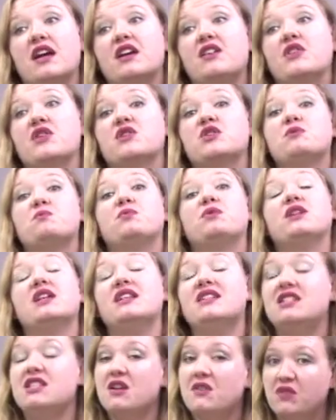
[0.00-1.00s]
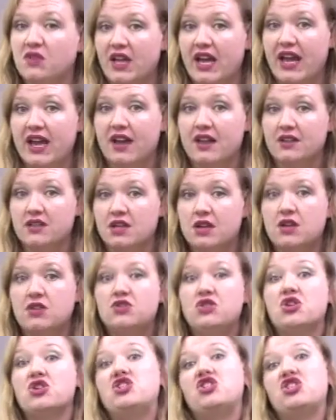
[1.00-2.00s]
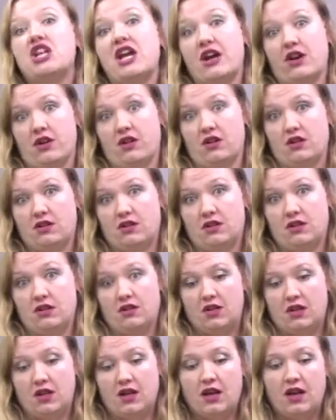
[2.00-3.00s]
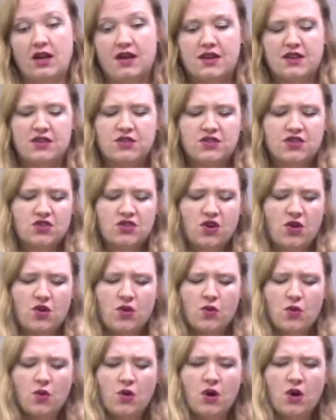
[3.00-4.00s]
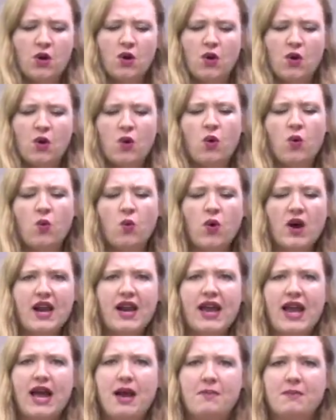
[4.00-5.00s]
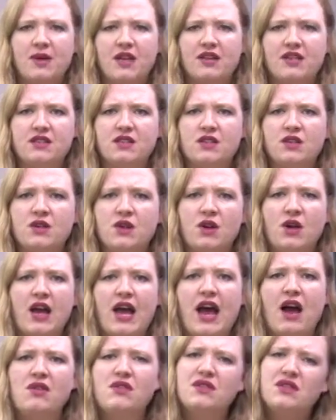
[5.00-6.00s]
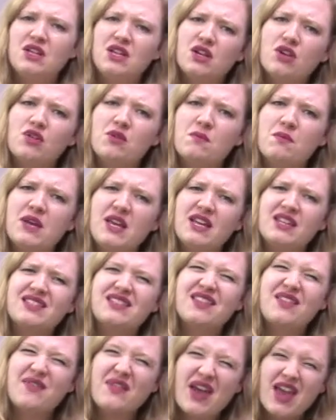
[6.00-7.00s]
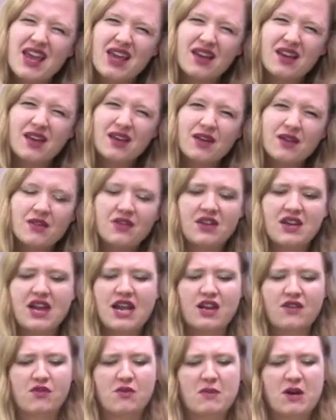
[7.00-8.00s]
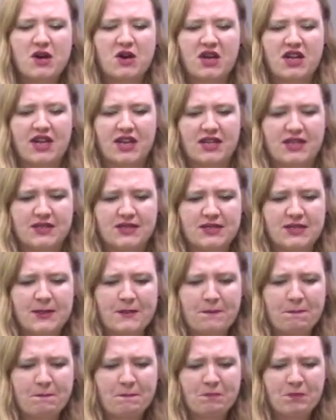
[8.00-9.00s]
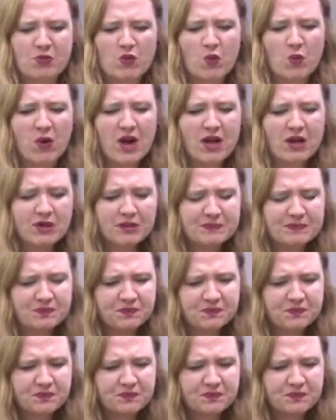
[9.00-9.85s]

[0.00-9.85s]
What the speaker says: like there's plenty of land to share. So what happened? How did the Europeans thank the Native Americans? Well,